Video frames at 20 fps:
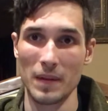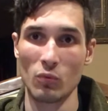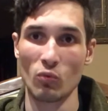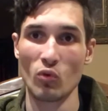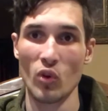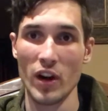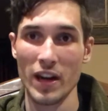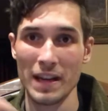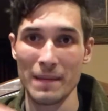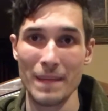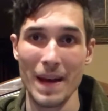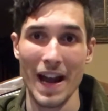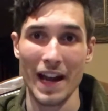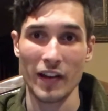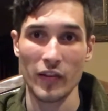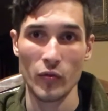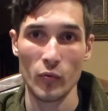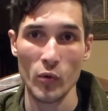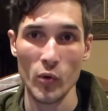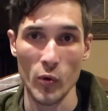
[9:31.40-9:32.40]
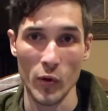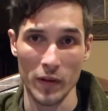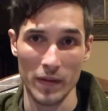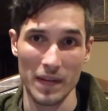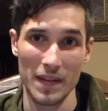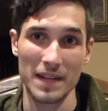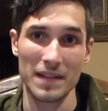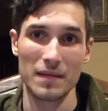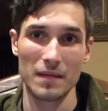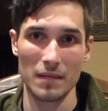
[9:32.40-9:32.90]
running back through it.
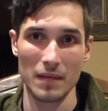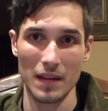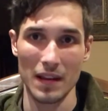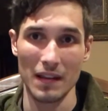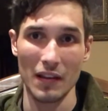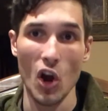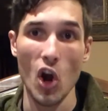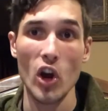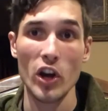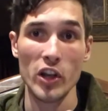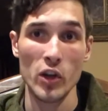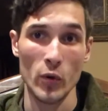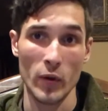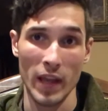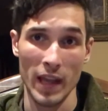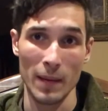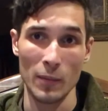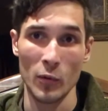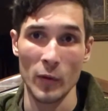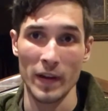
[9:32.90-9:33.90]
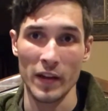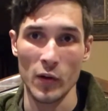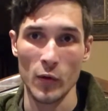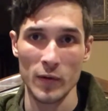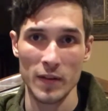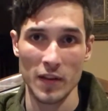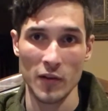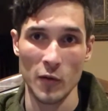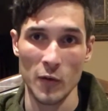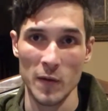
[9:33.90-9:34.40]
The audio cable that
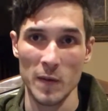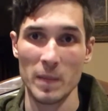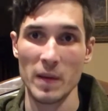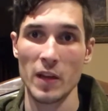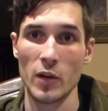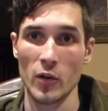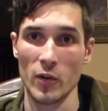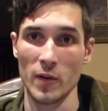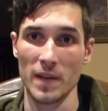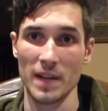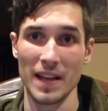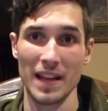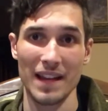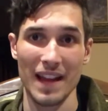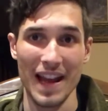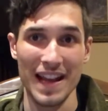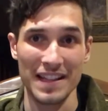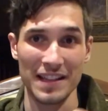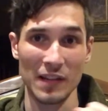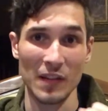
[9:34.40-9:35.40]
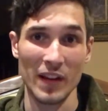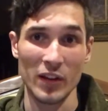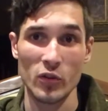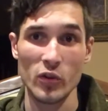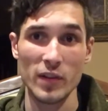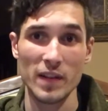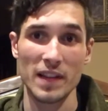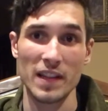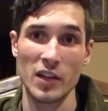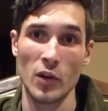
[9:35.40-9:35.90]
goes to those speakers has
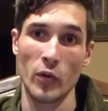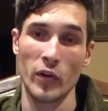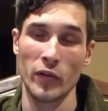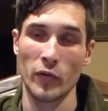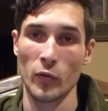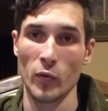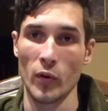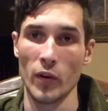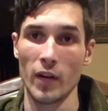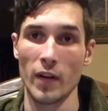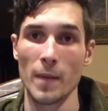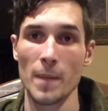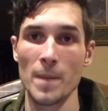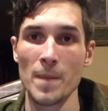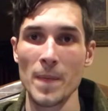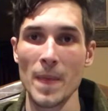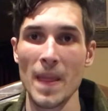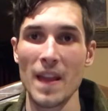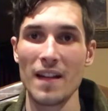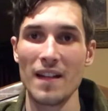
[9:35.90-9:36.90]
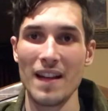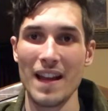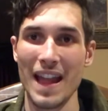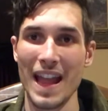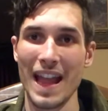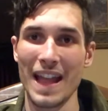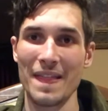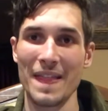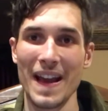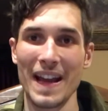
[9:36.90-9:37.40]
electricity going through it,
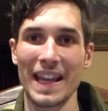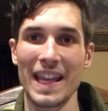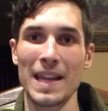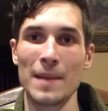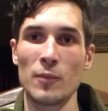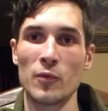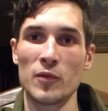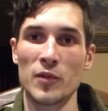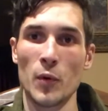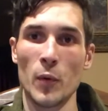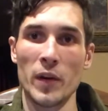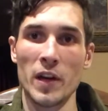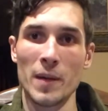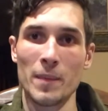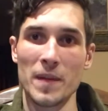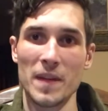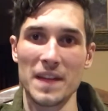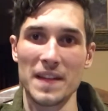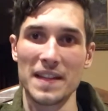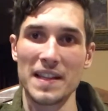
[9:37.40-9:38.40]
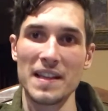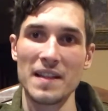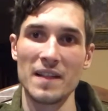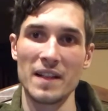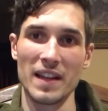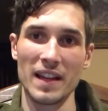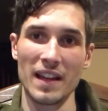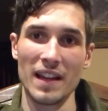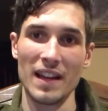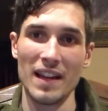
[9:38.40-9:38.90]
and that cable is going up in the
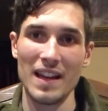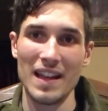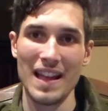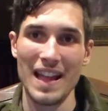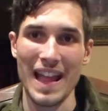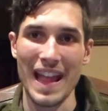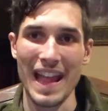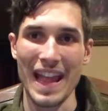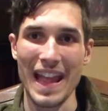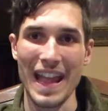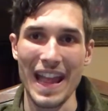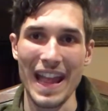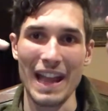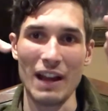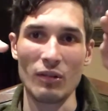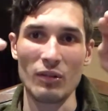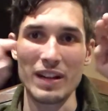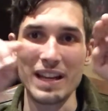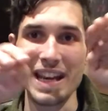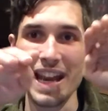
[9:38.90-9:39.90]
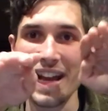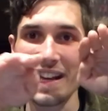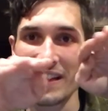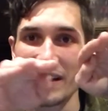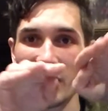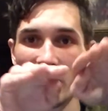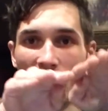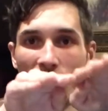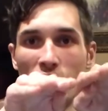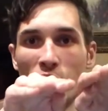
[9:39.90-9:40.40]
ceiling
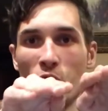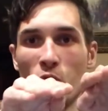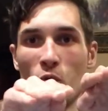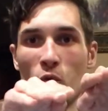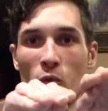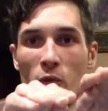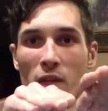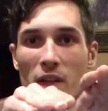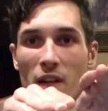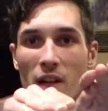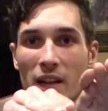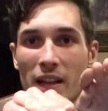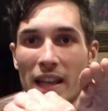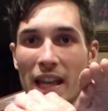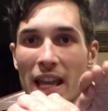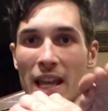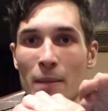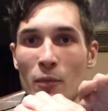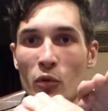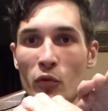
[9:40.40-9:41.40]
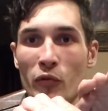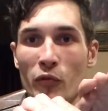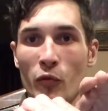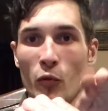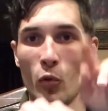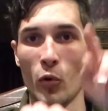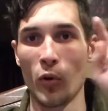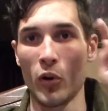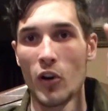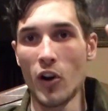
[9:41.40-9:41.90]
next to the cable
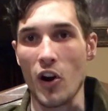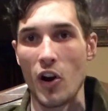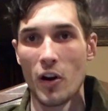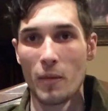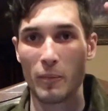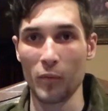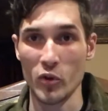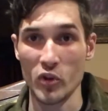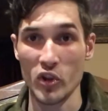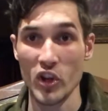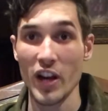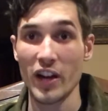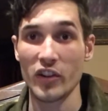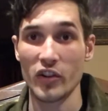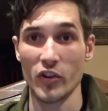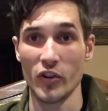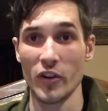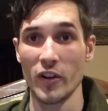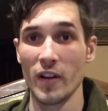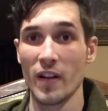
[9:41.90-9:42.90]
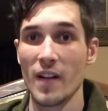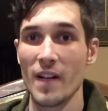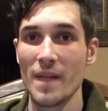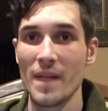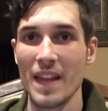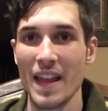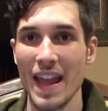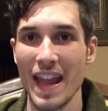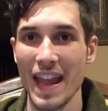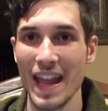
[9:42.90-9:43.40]
for our projector,
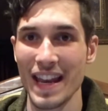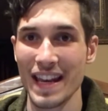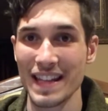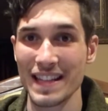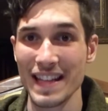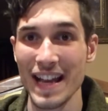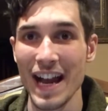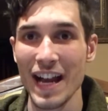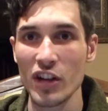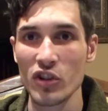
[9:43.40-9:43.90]
and it